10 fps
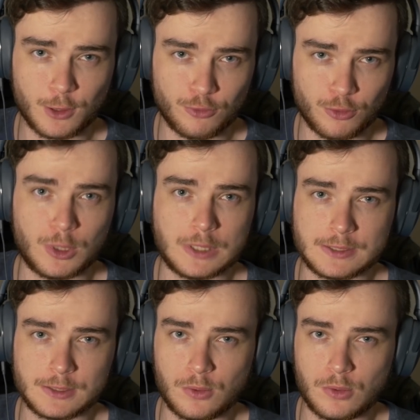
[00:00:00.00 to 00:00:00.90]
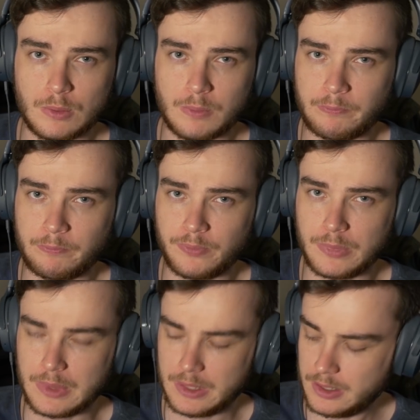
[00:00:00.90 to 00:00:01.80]
lot from one store,
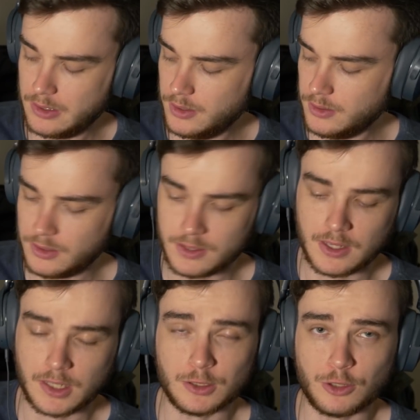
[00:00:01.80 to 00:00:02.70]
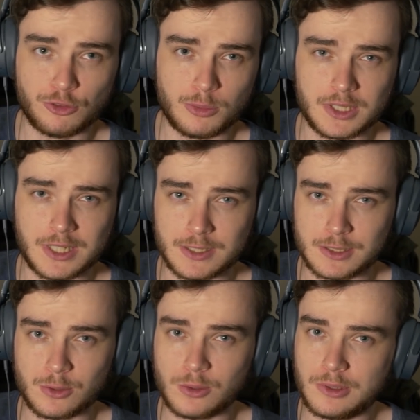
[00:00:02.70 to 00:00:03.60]
the second lot from another
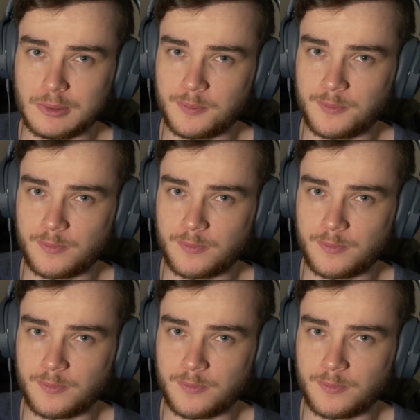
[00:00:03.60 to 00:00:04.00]
store,